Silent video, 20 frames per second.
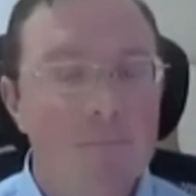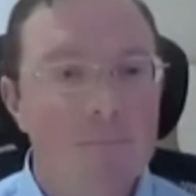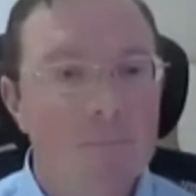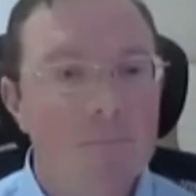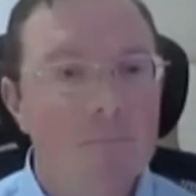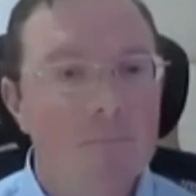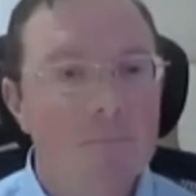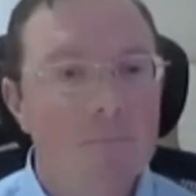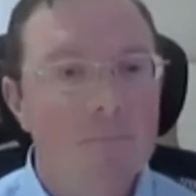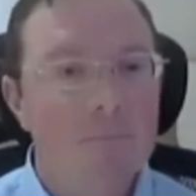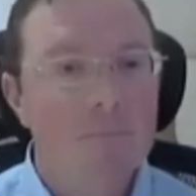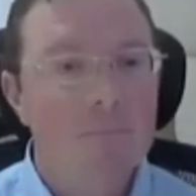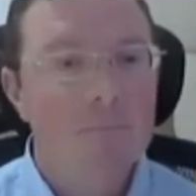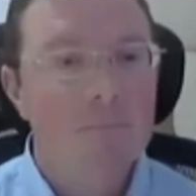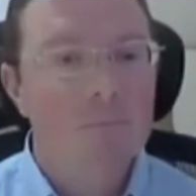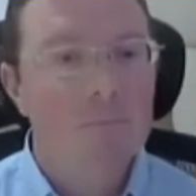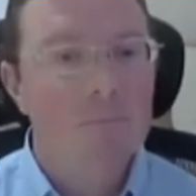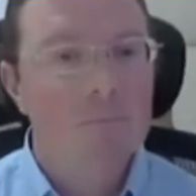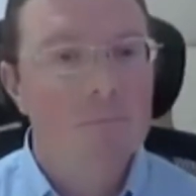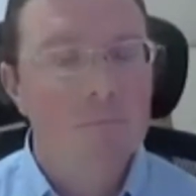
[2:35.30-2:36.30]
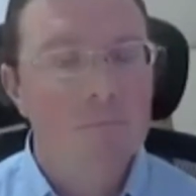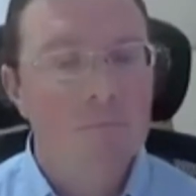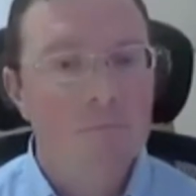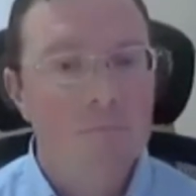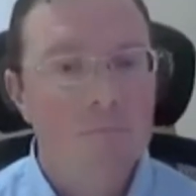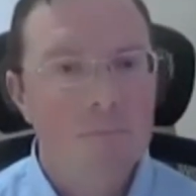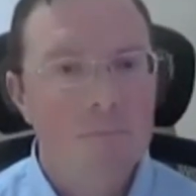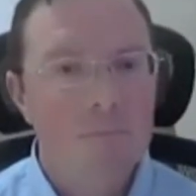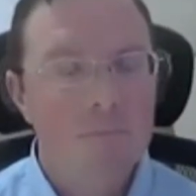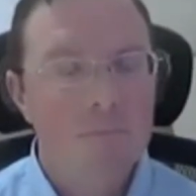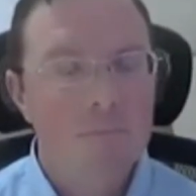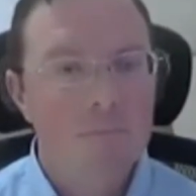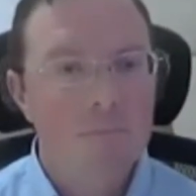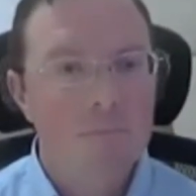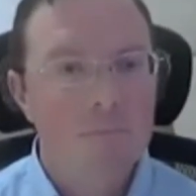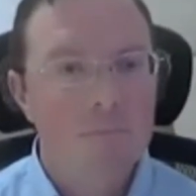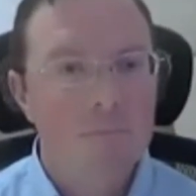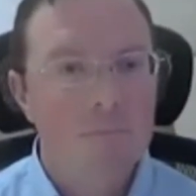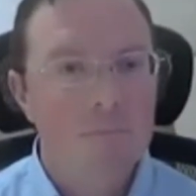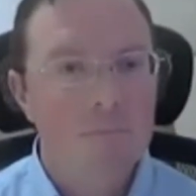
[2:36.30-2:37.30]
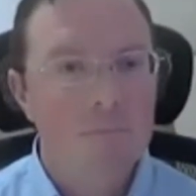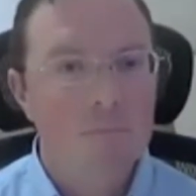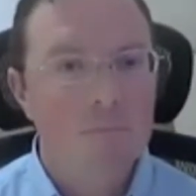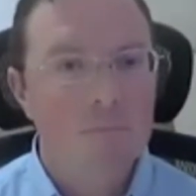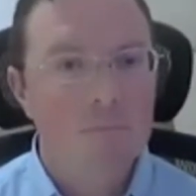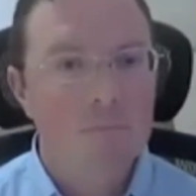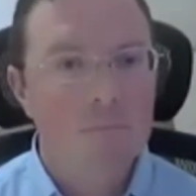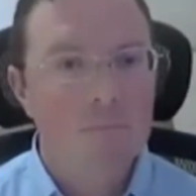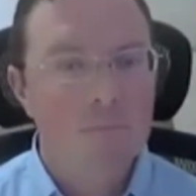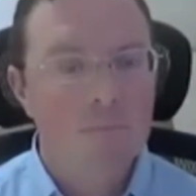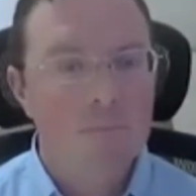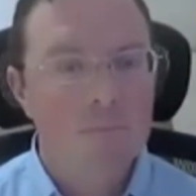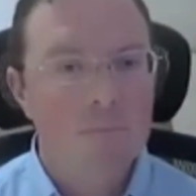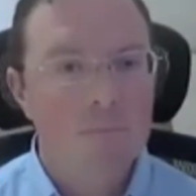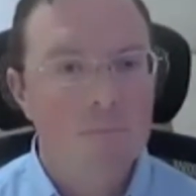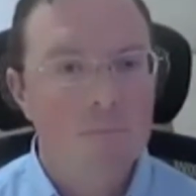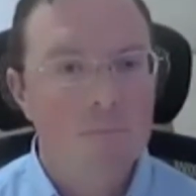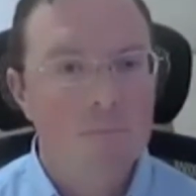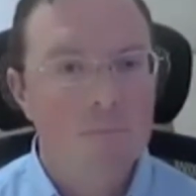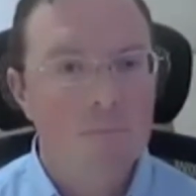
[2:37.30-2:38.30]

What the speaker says: No words are spoken by the person on screen.